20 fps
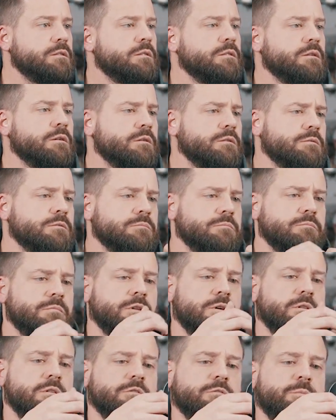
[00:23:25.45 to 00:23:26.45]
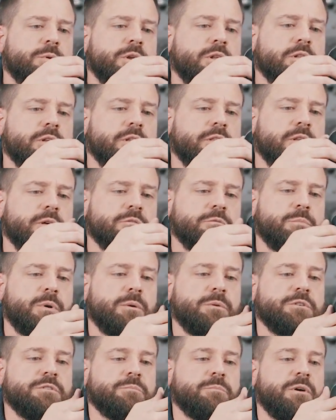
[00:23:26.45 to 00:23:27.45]
No, it looks pretty clean. That was
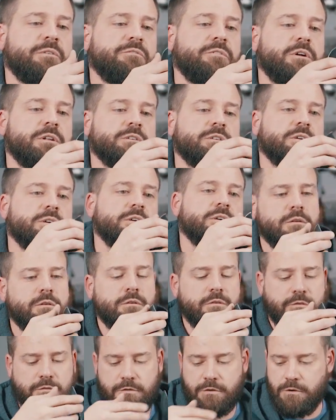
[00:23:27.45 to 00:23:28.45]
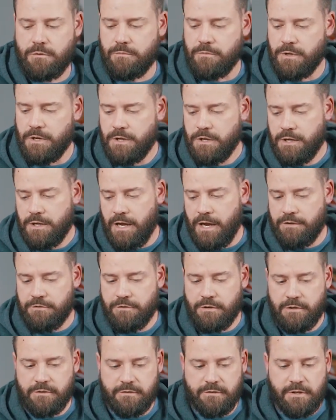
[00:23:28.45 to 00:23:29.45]
probably just my fault. So, as
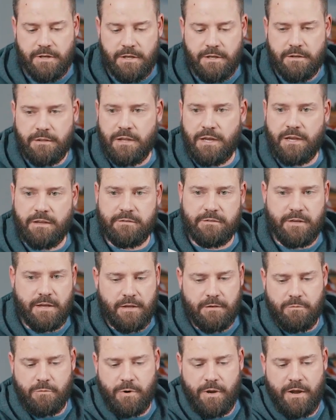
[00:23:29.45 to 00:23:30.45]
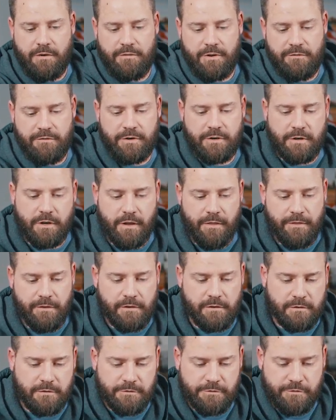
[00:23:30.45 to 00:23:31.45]
you can see, like I said, we haven't even done
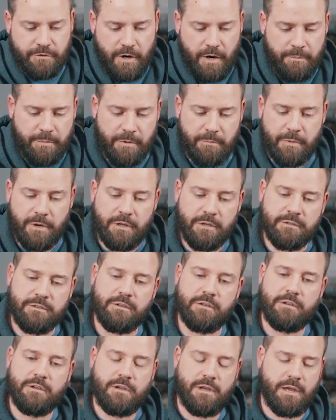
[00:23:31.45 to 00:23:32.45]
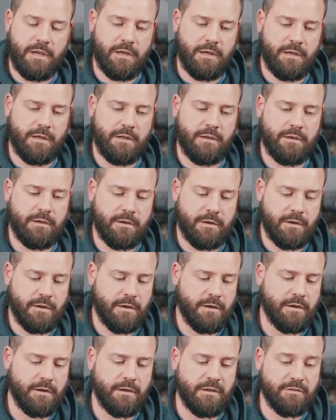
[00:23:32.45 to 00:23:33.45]
the little stropping belt and
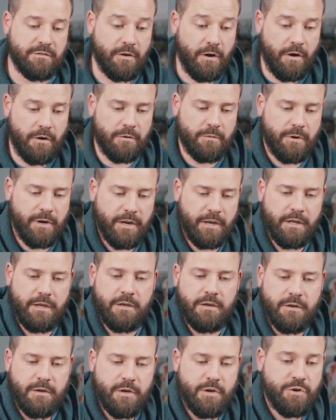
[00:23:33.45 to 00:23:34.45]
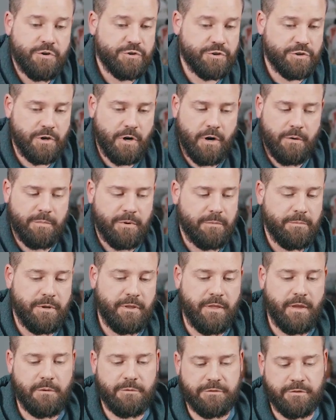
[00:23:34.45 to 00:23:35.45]
it's already sharp. I
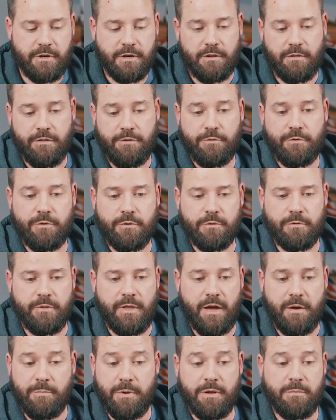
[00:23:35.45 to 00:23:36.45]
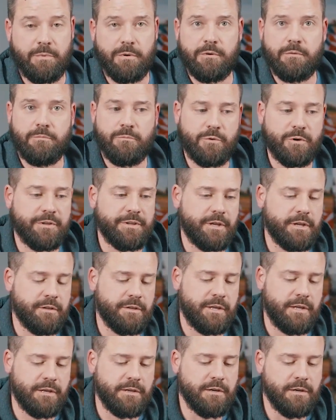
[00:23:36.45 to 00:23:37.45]
mean, that was cutting through that paper really
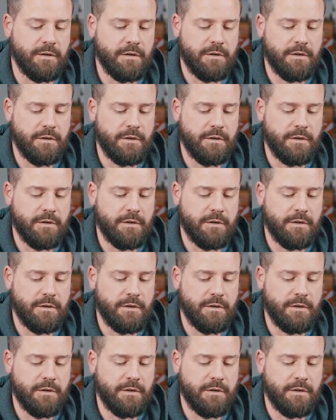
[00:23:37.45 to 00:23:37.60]
clean.